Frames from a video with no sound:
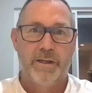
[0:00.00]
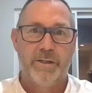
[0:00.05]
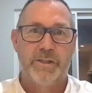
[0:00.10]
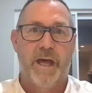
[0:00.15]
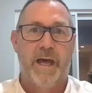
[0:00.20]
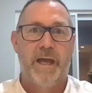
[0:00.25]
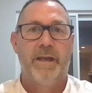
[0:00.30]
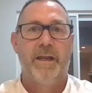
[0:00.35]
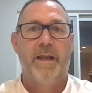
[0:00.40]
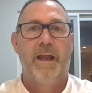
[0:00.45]

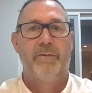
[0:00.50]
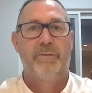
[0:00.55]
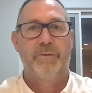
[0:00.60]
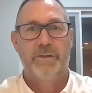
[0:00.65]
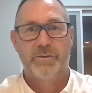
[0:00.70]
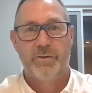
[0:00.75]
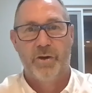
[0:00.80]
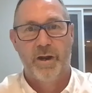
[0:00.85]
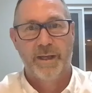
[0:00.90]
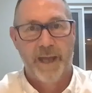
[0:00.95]
college then and
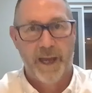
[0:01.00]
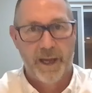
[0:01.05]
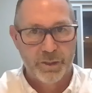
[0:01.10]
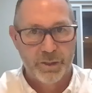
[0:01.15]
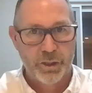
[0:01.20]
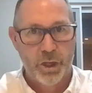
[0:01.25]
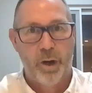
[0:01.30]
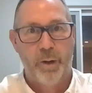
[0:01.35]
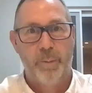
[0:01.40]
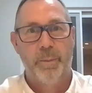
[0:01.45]
have to try and
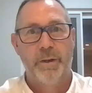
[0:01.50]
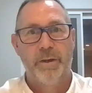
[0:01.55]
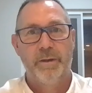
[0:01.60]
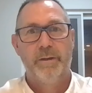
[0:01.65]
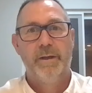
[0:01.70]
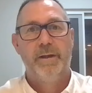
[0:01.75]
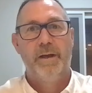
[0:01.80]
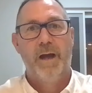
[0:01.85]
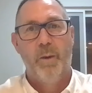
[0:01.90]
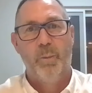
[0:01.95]
get a job
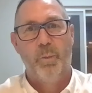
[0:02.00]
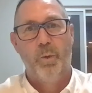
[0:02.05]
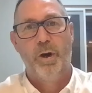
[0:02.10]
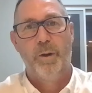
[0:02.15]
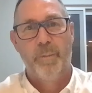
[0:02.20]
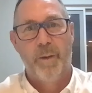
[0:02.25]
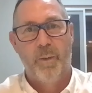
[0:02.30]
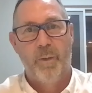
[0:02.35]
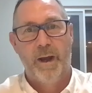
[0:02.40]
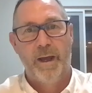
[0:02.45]
and, and
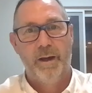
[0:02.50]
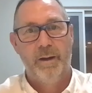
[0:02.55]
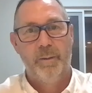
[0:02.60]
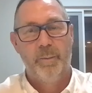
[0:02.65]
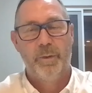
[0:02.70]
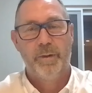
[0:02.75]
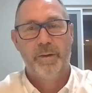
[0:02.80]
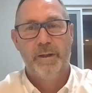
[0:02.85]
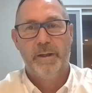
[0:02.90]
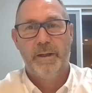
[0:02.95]
work my way
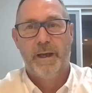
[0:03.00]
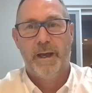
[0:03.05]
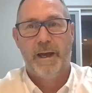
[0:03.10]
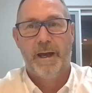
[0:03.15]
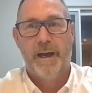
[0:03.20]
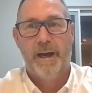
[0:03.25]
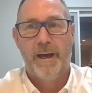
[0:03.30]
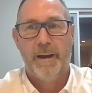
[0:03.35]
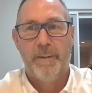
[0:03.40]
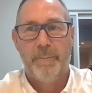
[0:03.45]
up.
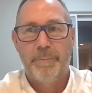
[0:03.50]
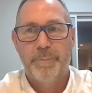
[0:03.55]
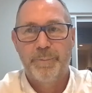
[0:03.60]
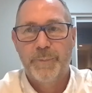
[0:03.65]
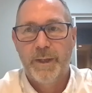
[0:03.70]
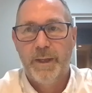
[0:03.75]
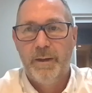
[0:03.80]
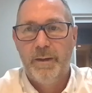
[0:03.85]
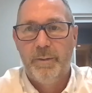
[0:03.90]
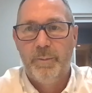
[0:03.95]
Um,